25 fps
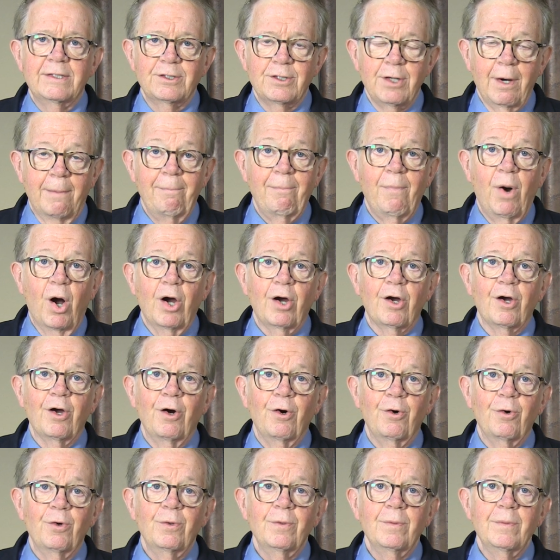
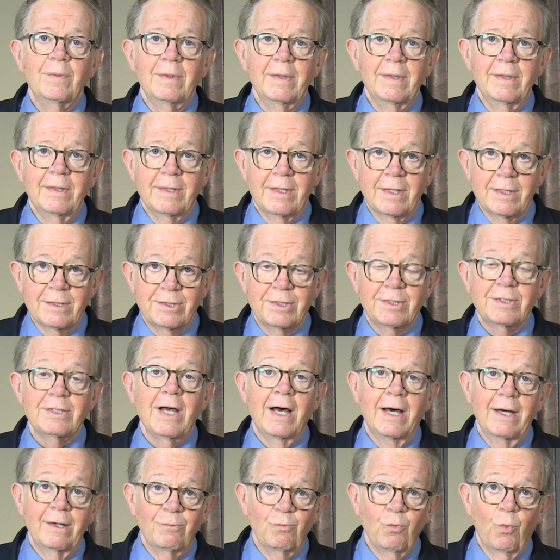tomorrow the
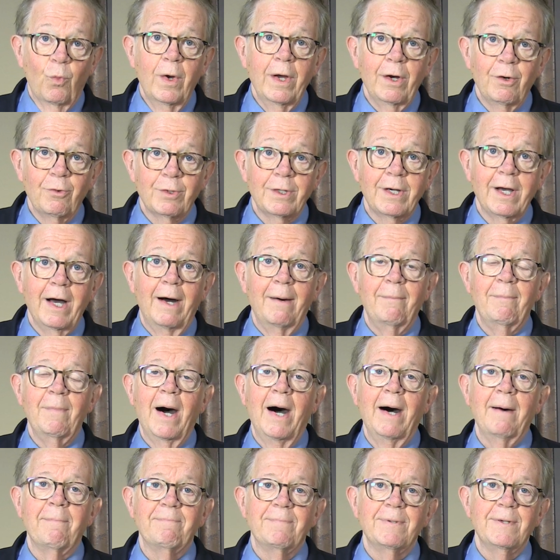sun will come
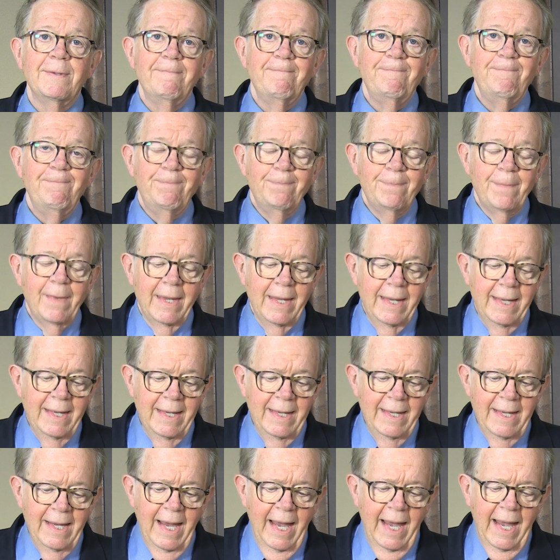up
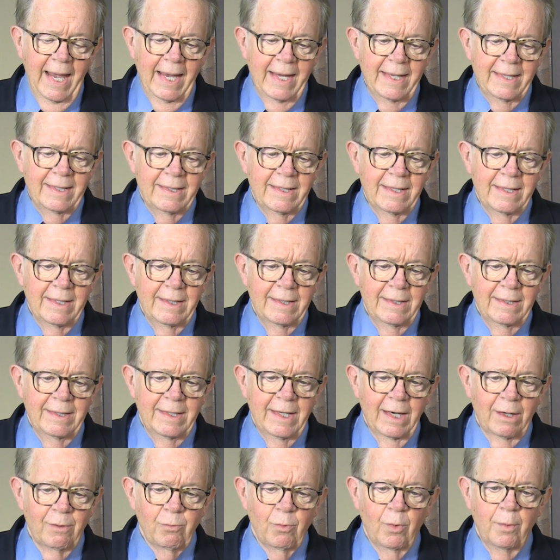and
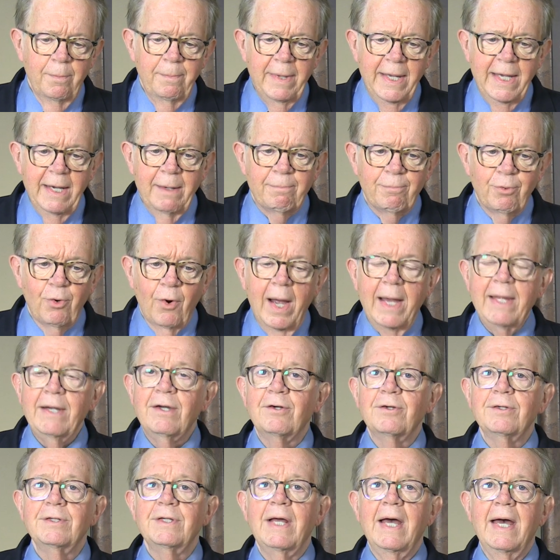there will be a
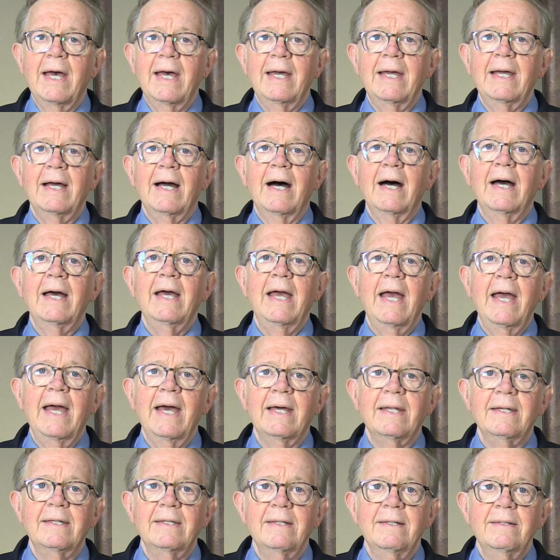brighter day
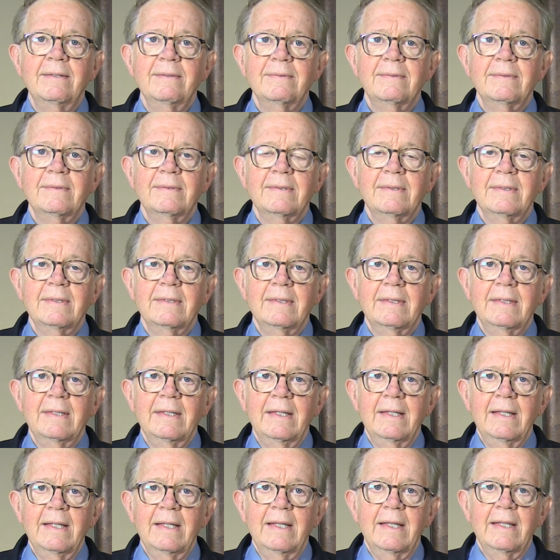ahead
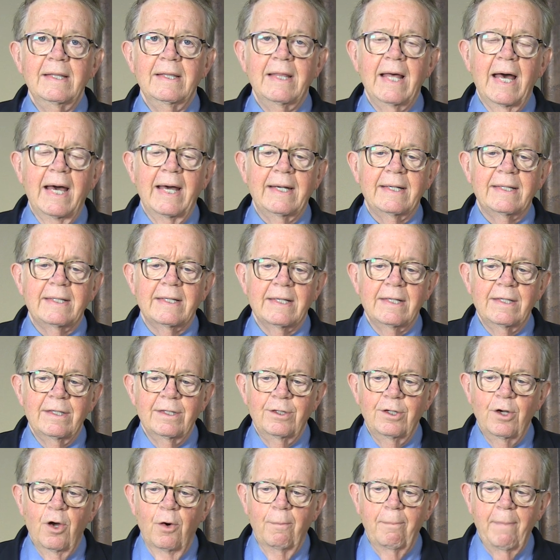that
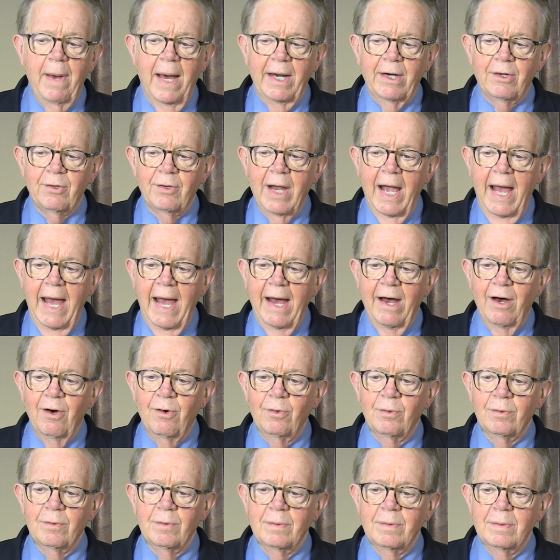no matter
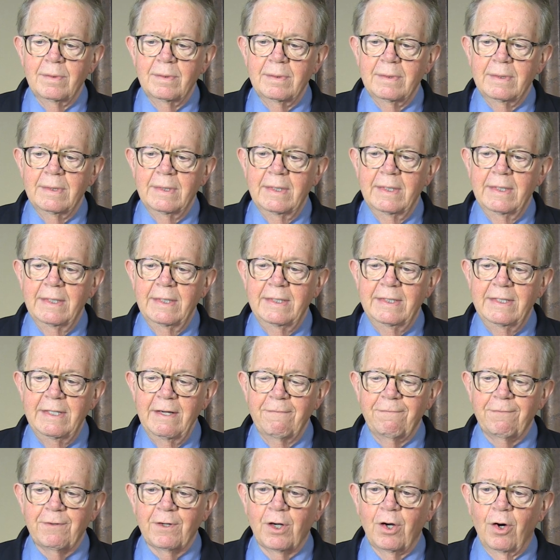how
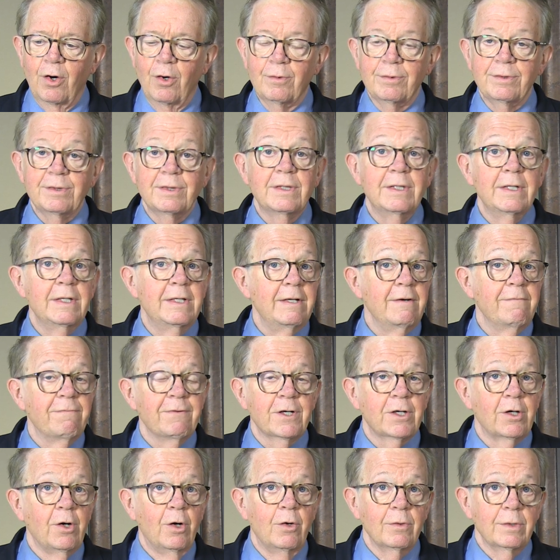difficult the
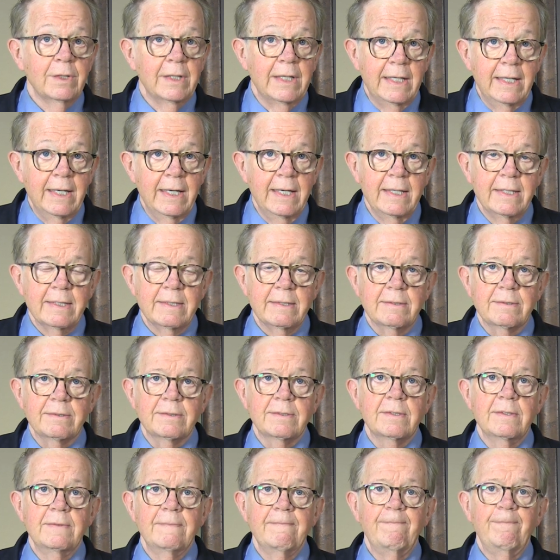difficulty
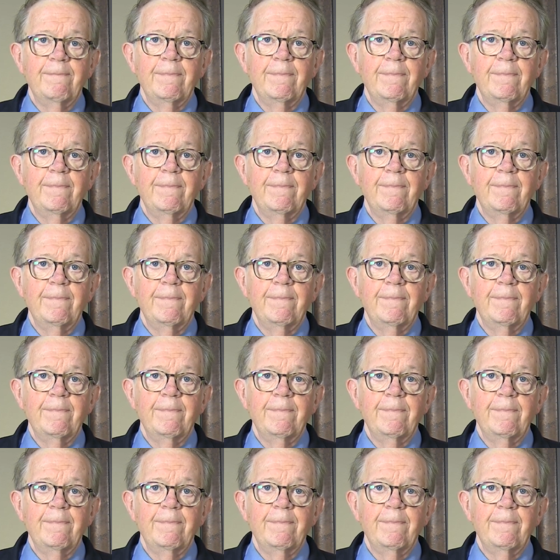is,